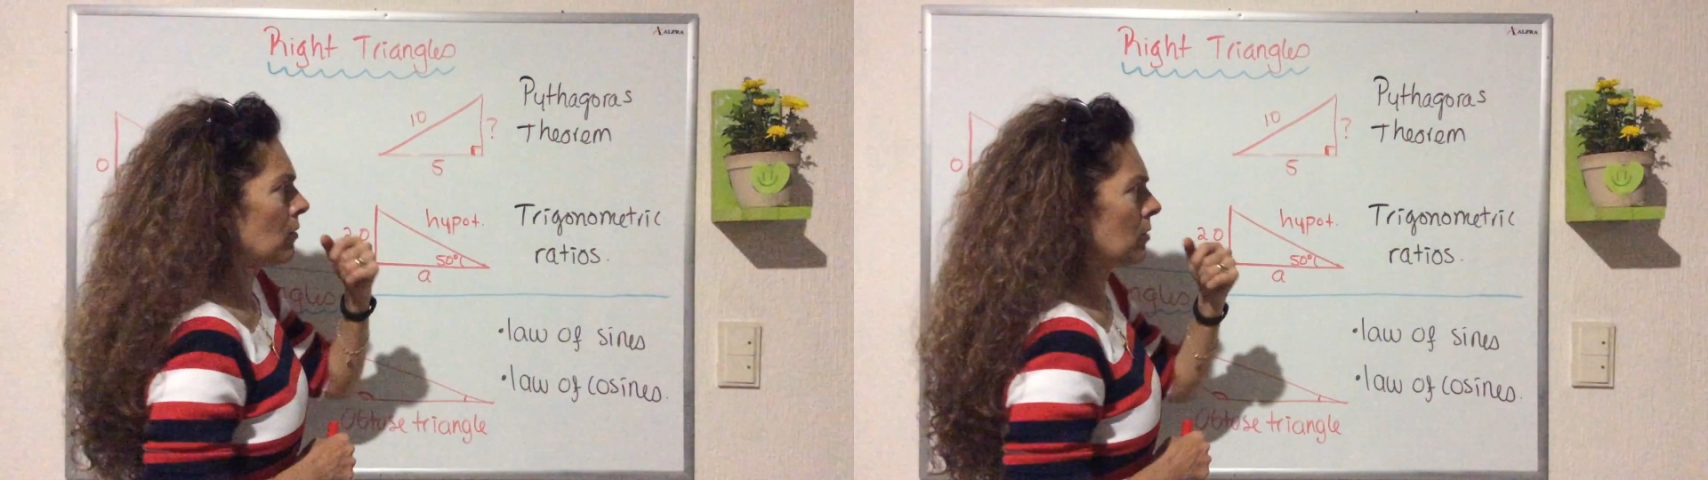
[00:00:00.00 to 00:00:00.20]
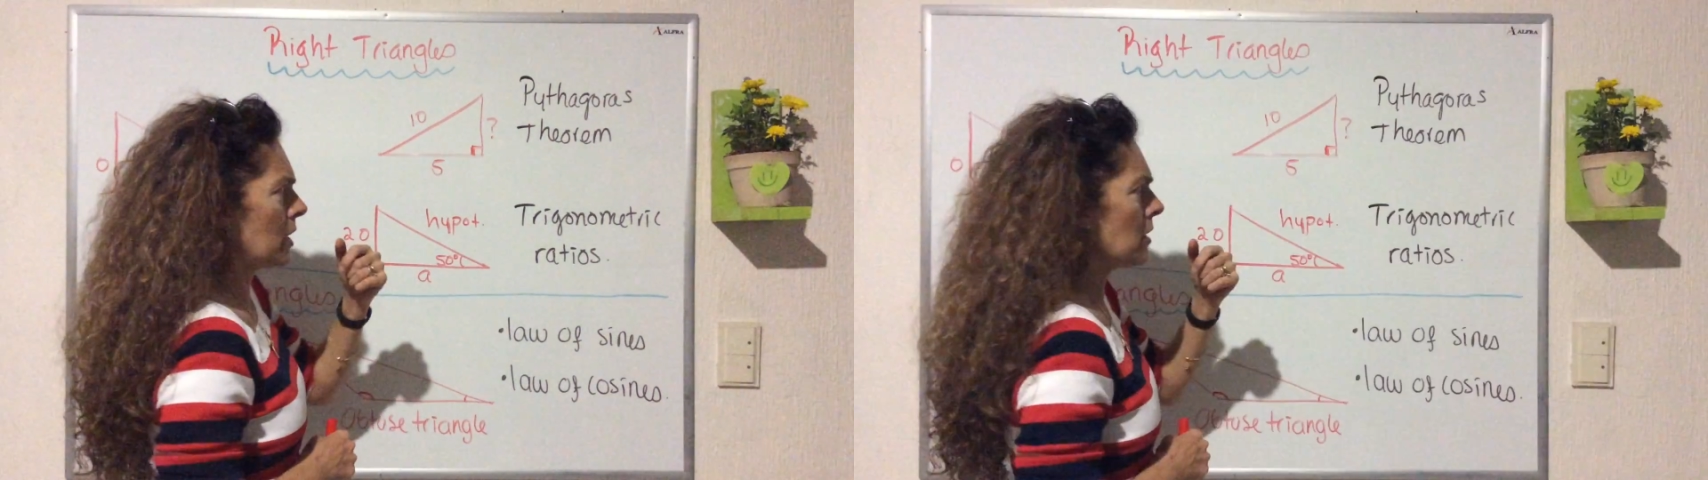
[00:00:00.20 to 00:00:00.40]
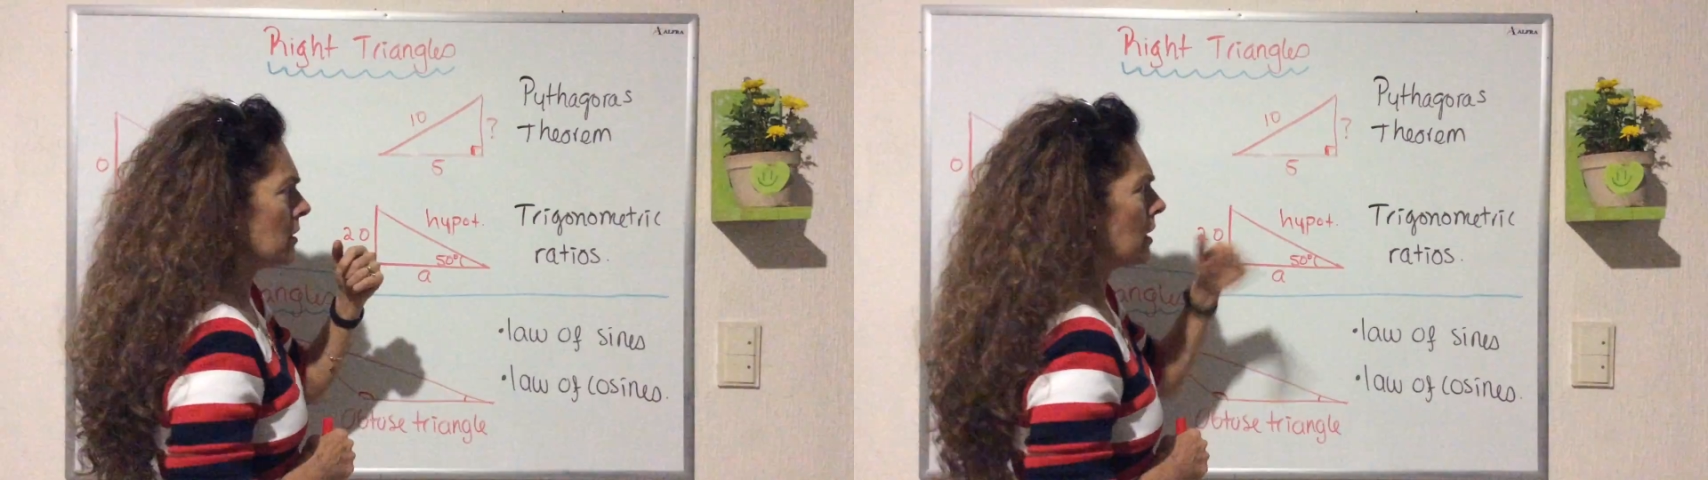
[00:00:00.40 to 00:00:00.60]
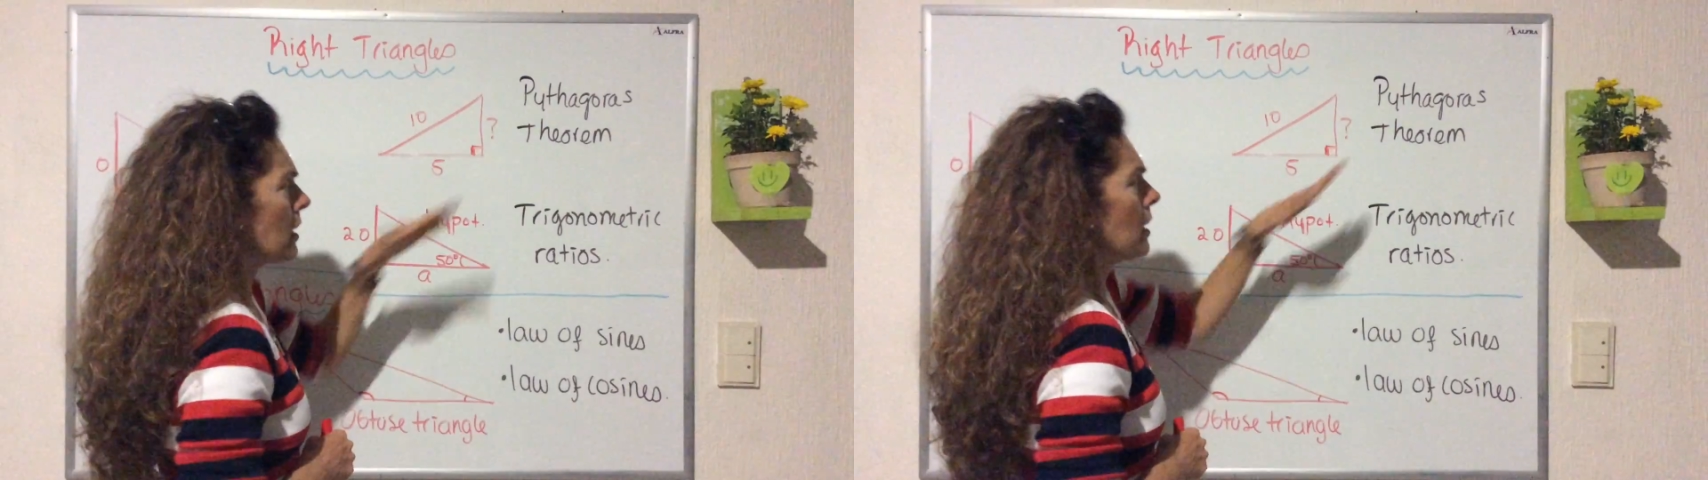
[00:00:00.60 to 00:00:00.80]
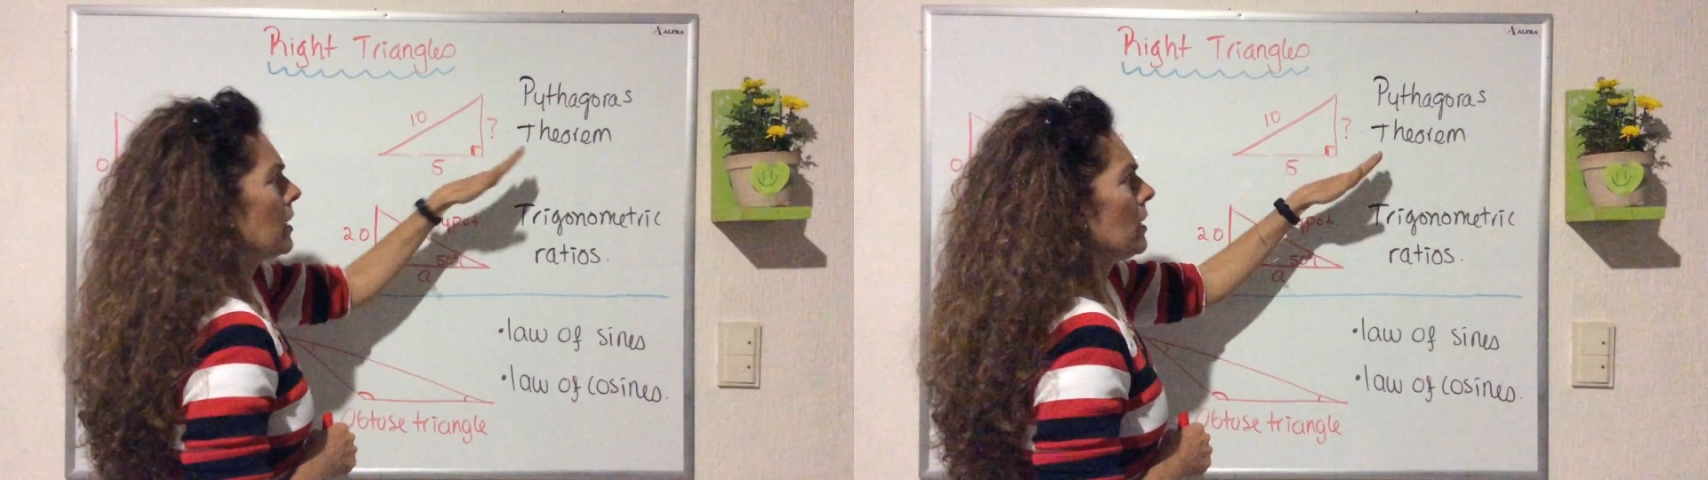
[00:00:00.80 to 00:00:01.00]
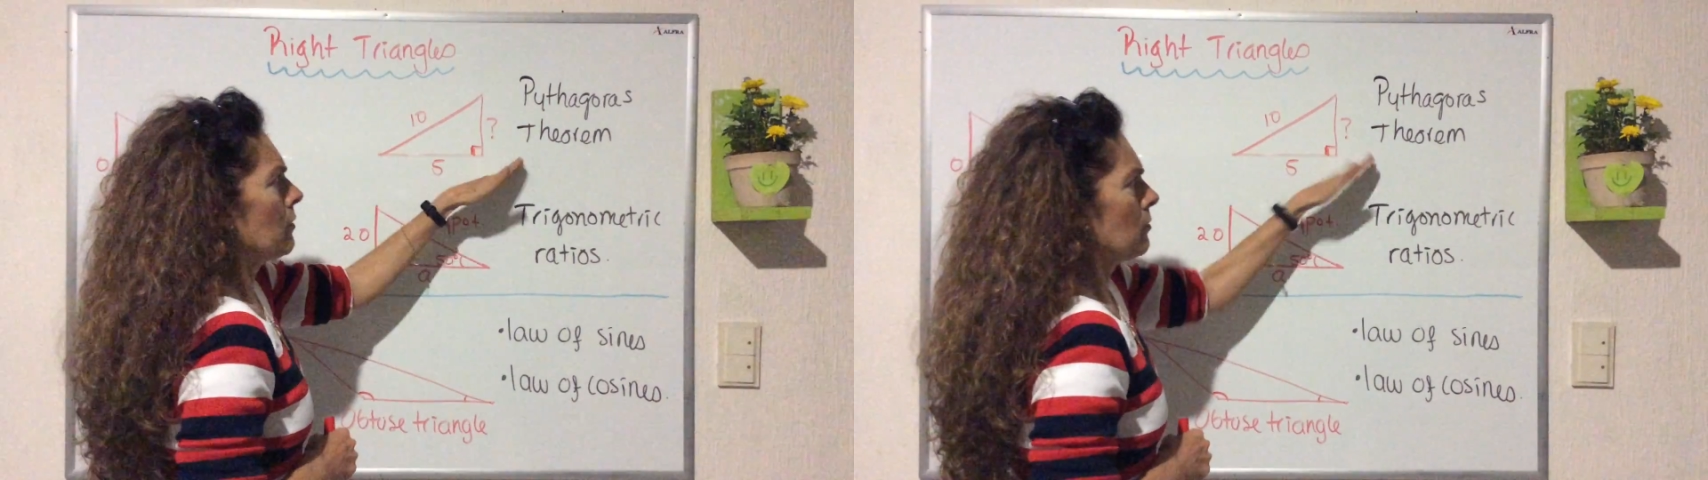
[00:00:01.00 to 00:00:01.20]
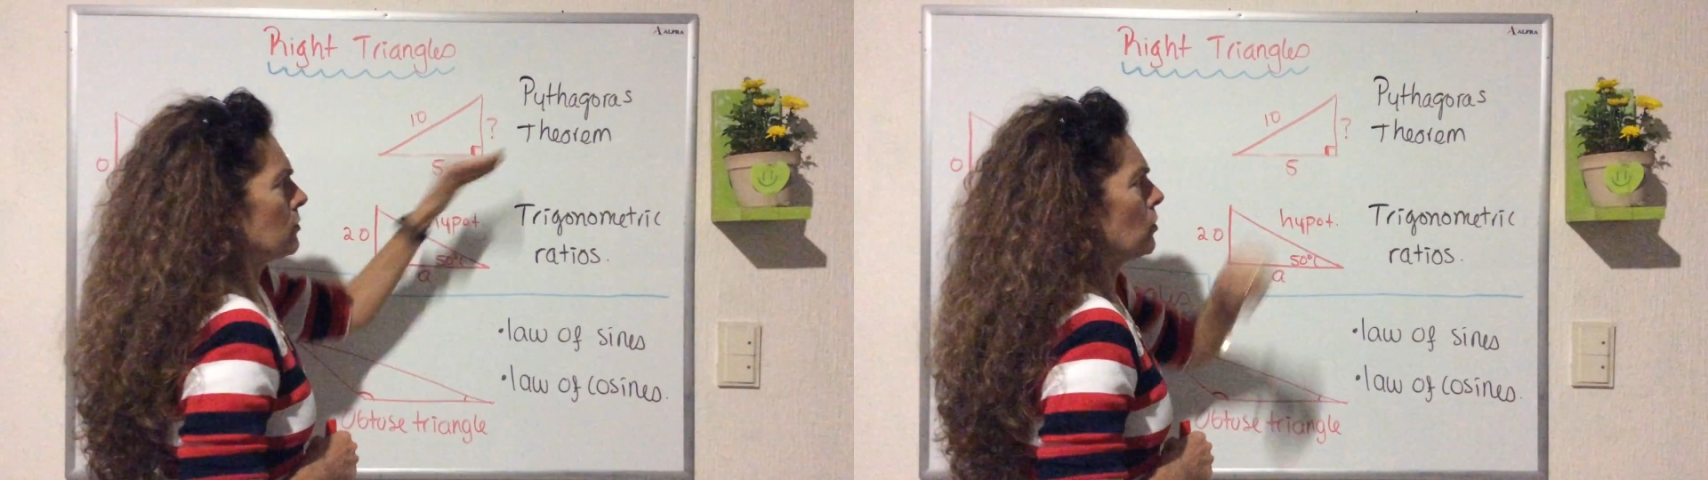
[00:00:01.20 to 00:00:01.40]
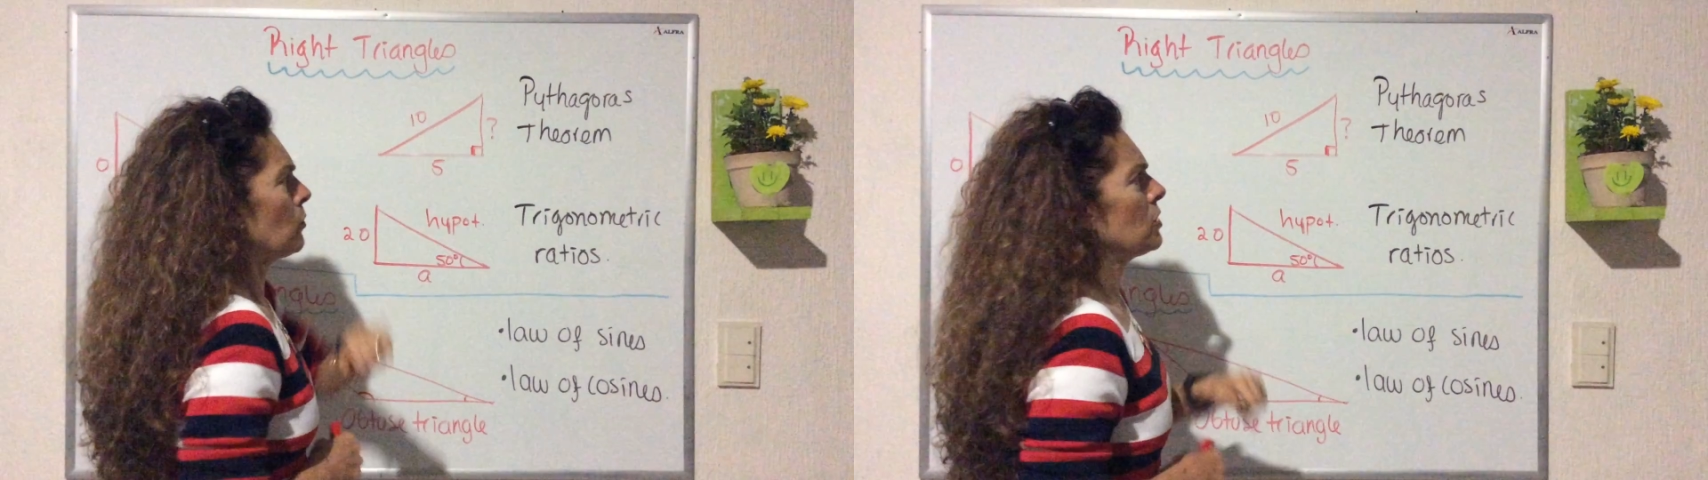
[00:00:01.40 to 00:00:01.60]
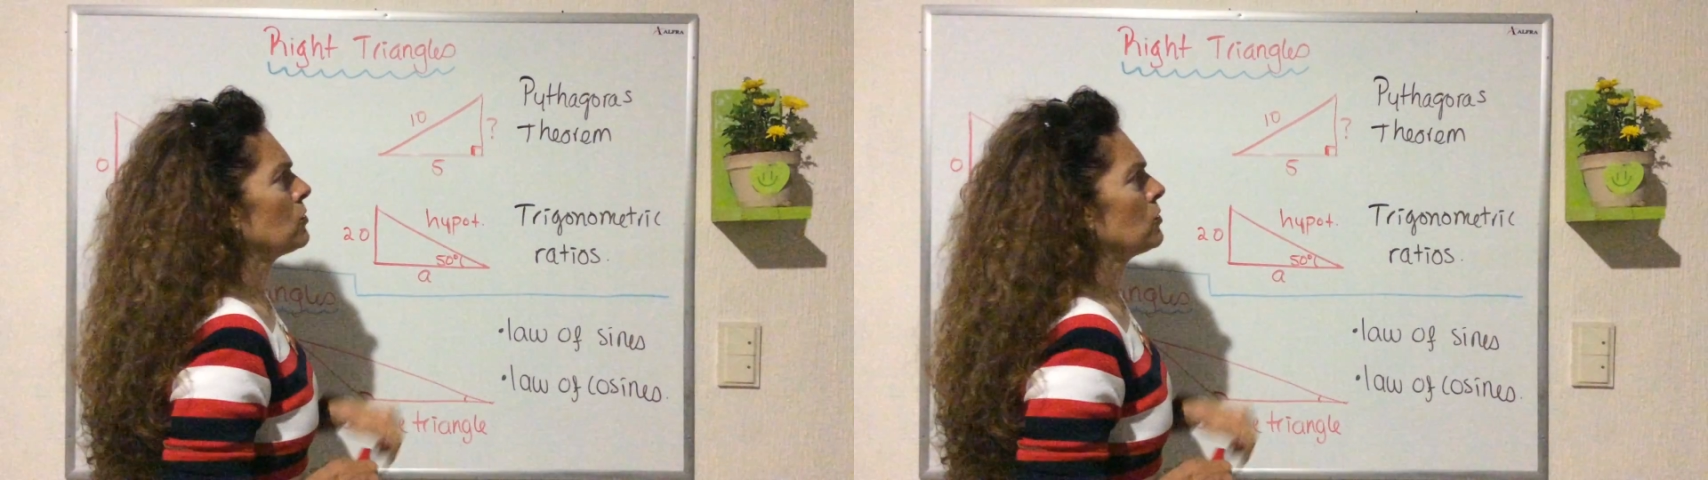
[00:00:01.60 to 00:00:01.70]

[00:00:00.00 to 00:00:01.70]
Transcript: okay? So we